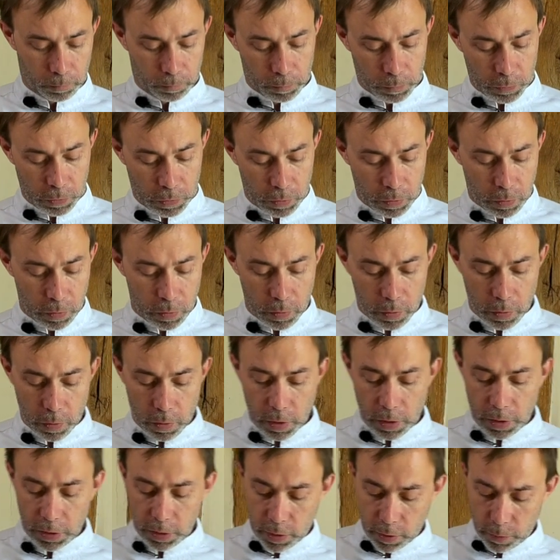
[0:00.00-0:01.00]
So a
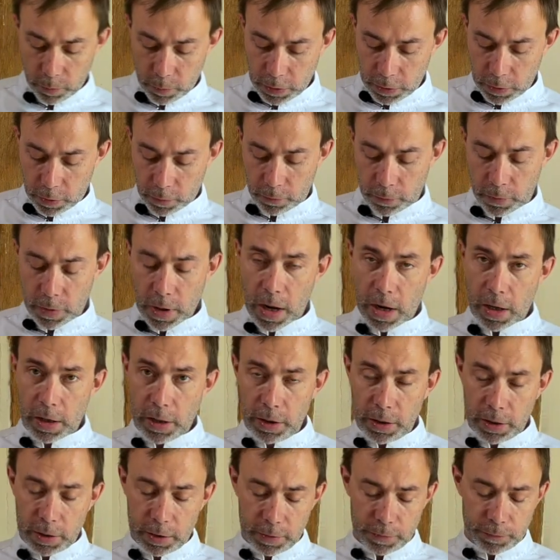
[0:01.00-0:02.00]
little bit of
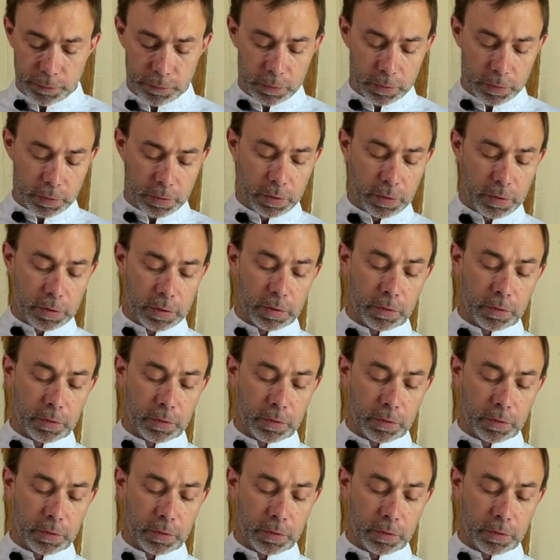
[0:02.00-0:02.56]
garlic, so it's